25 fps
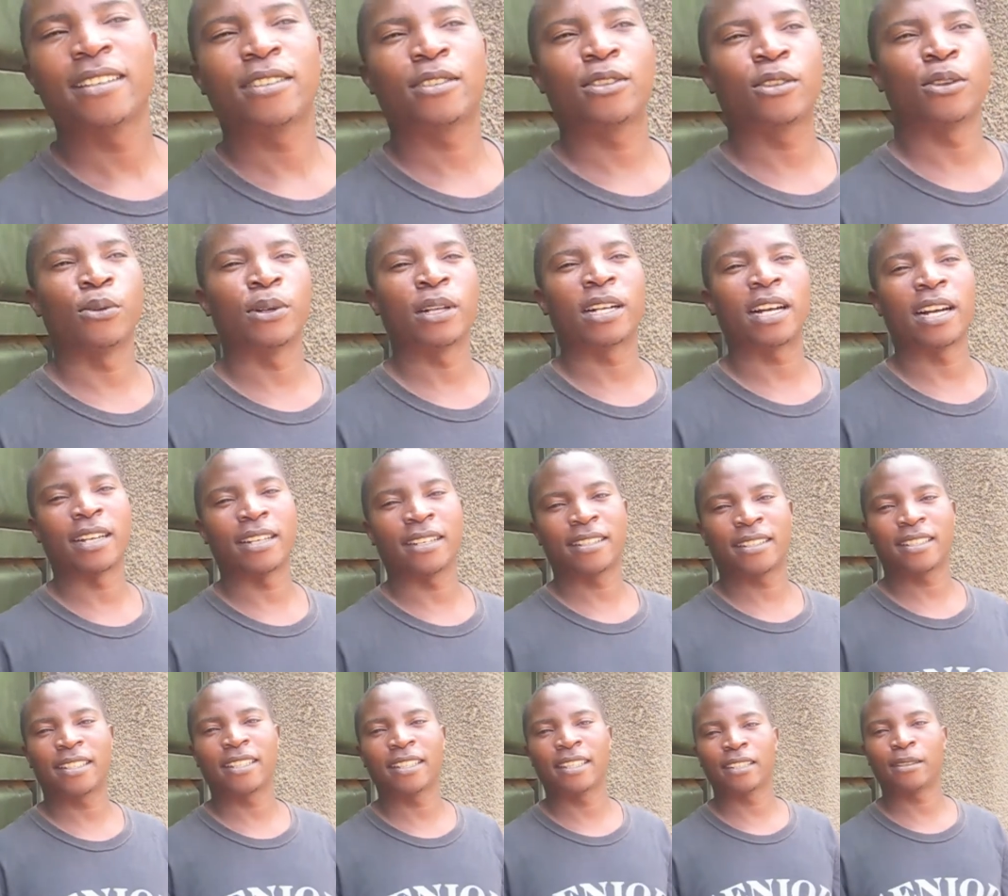so we can
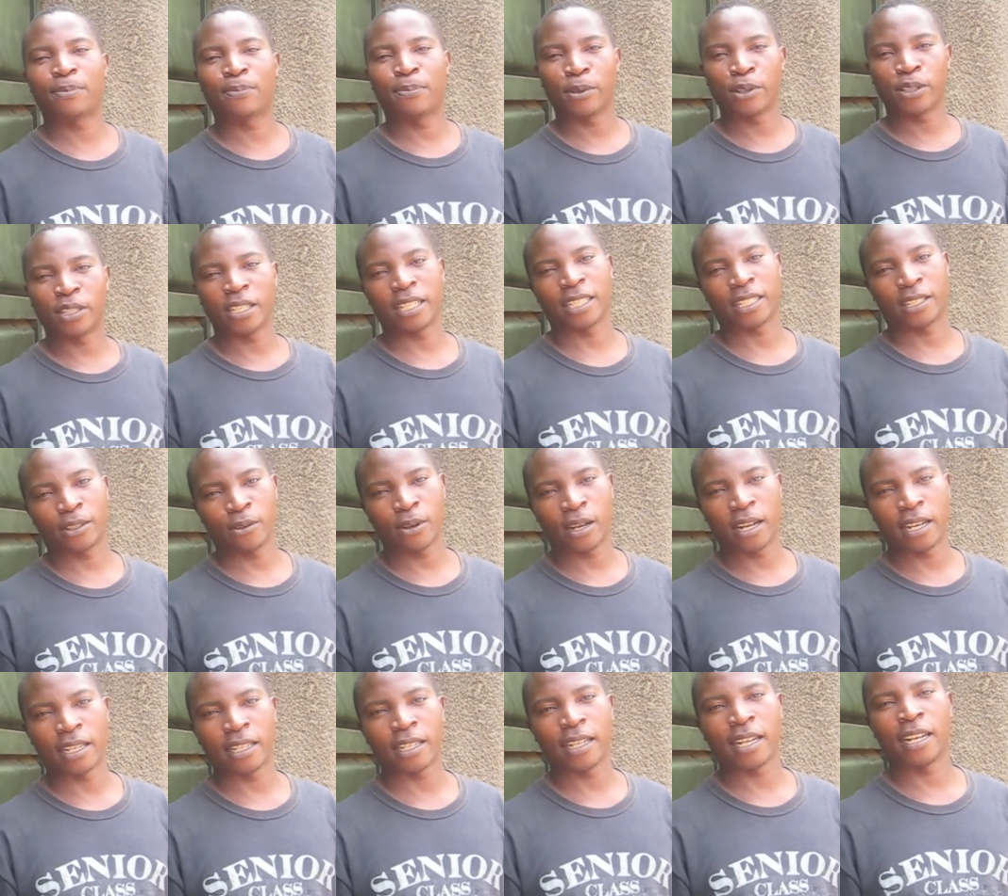see this project
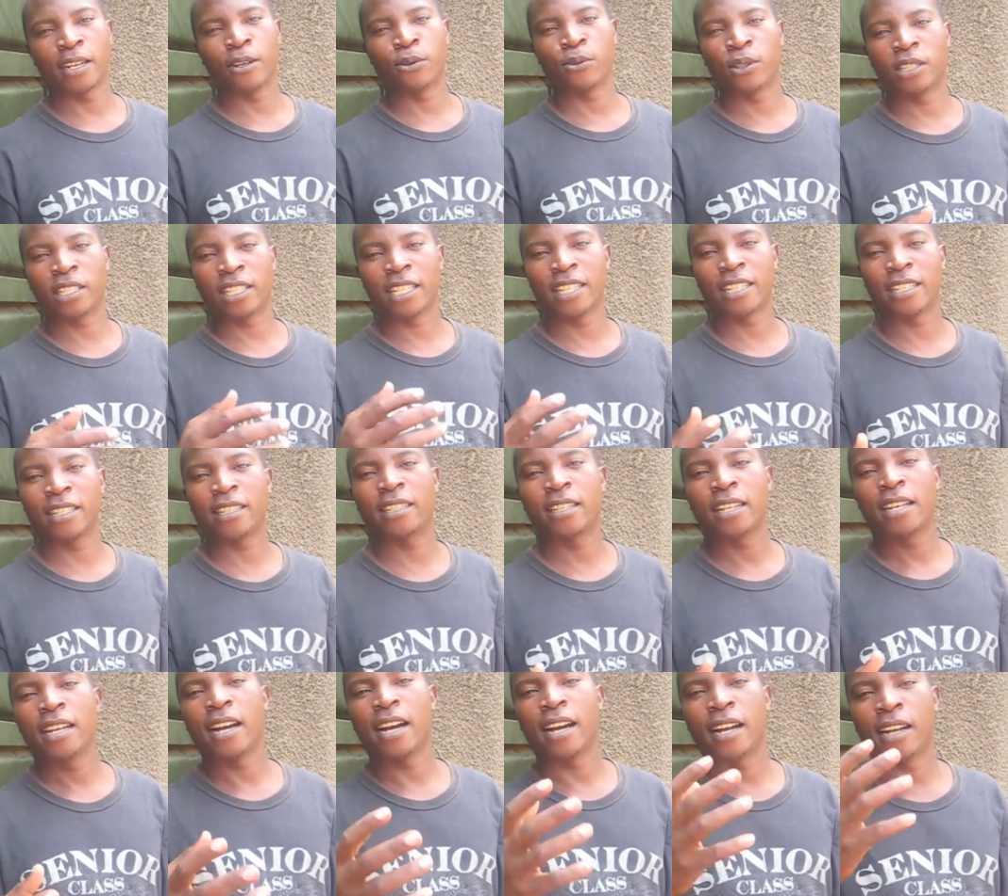running and we change
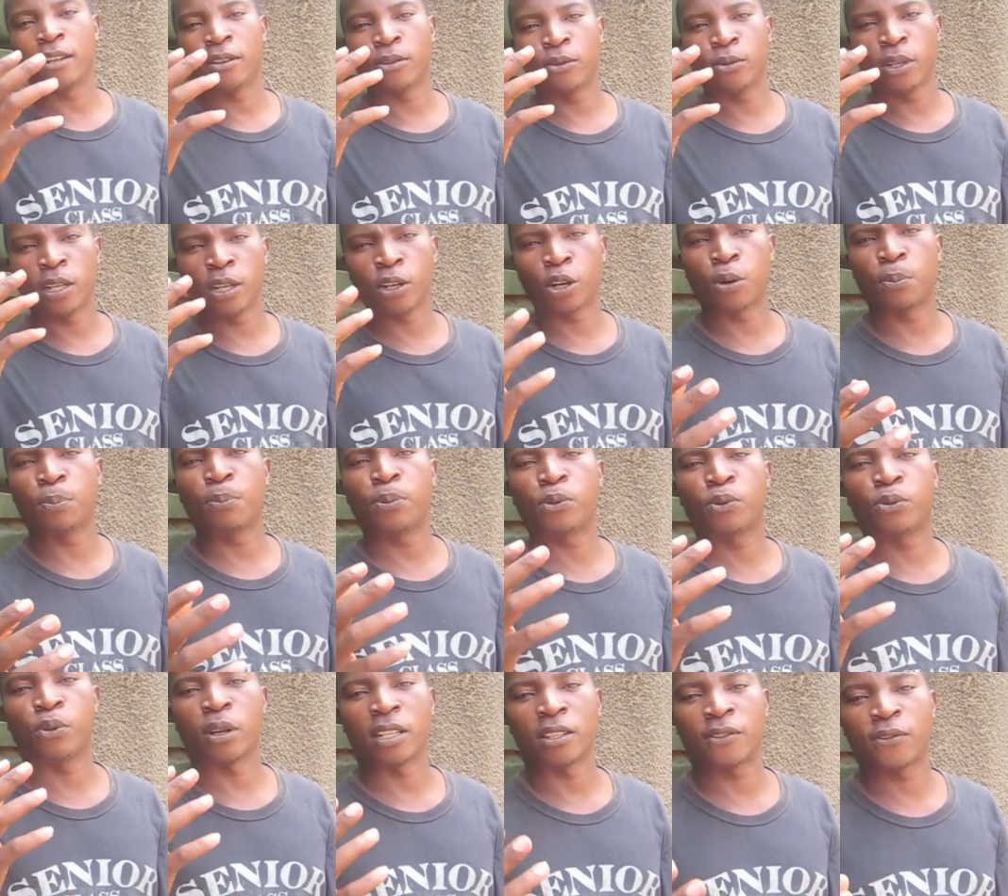and we hope
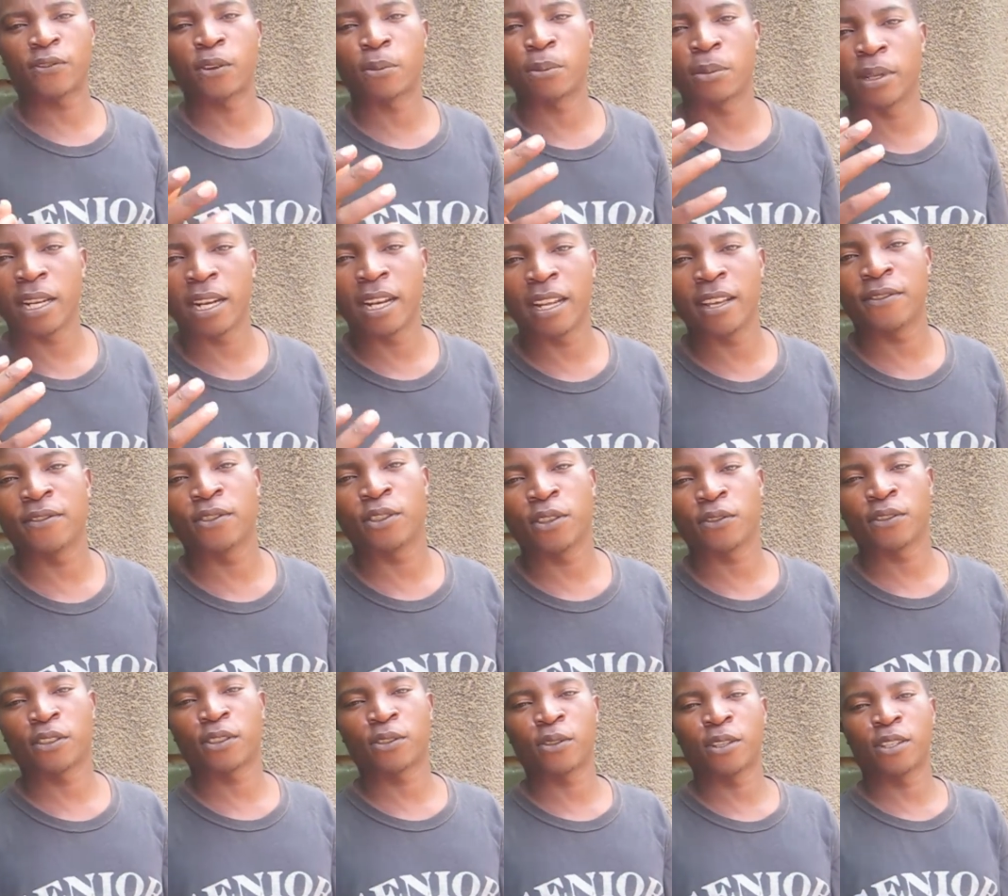transform the lives of
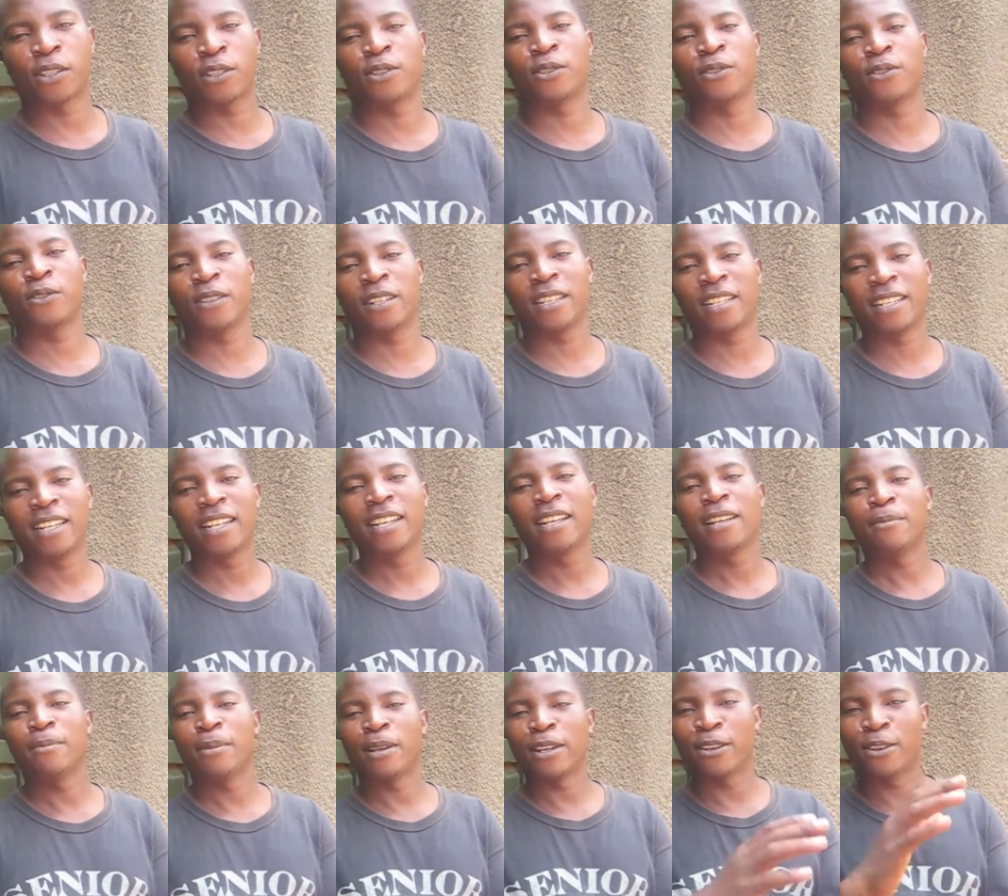street children
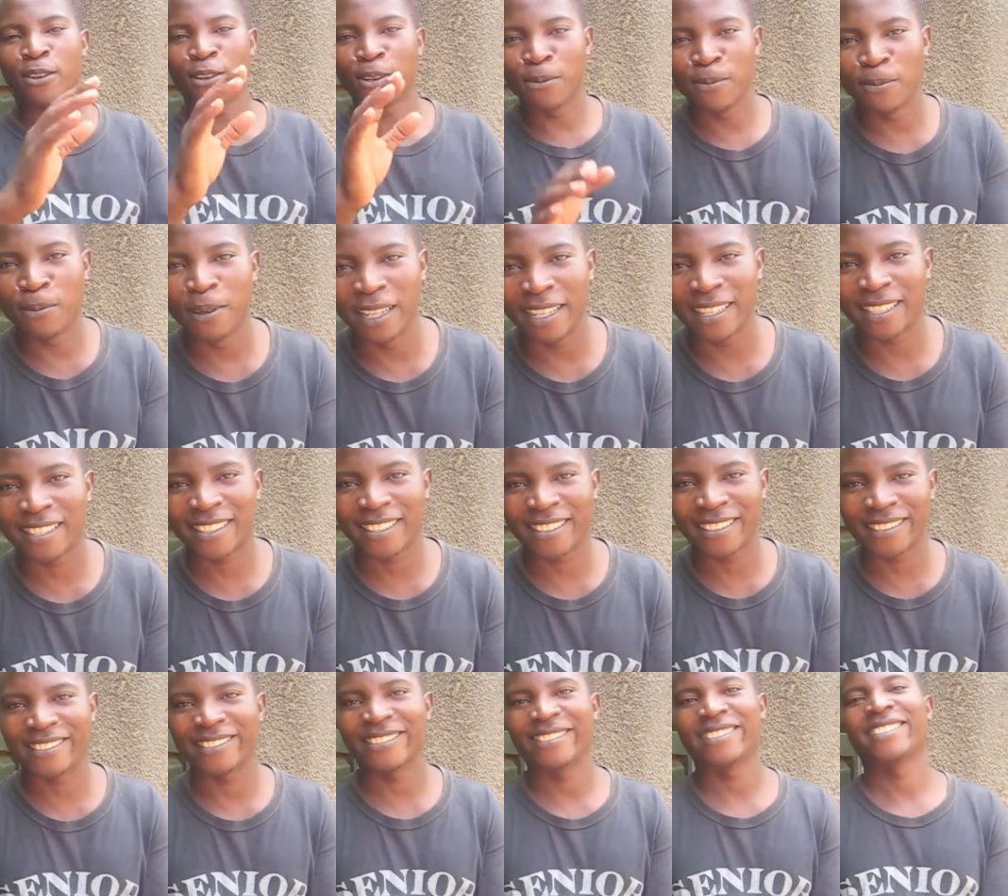may god bless
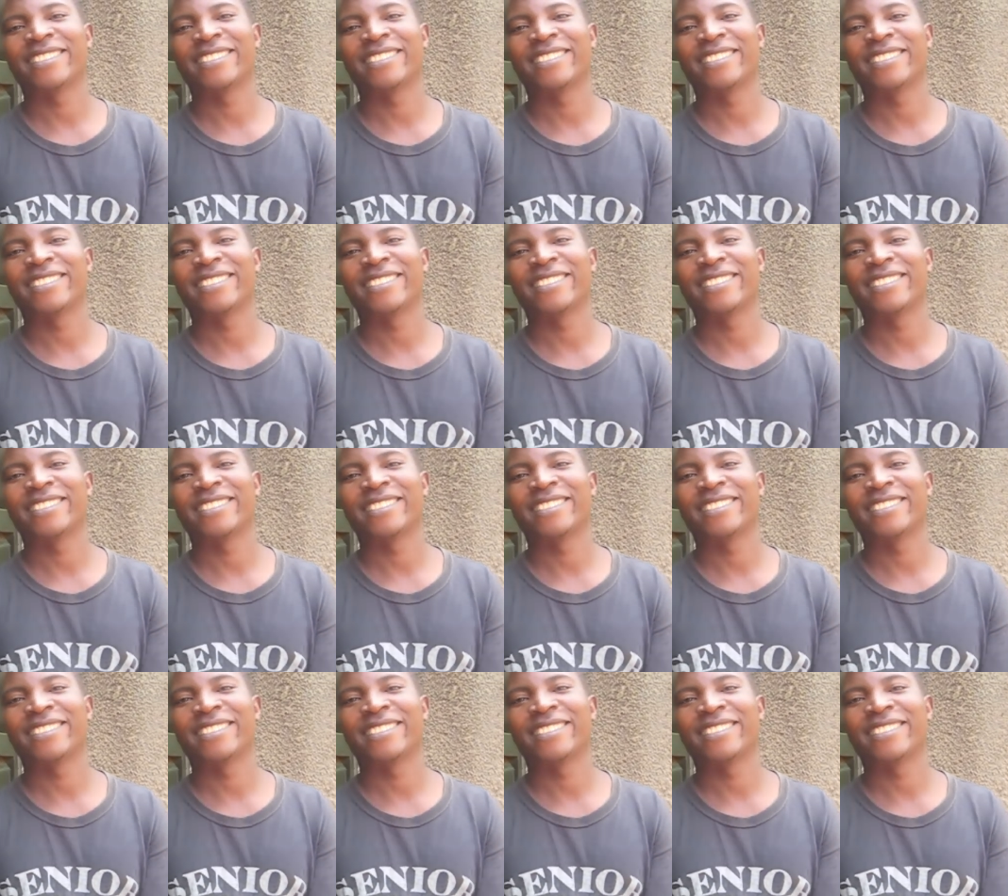you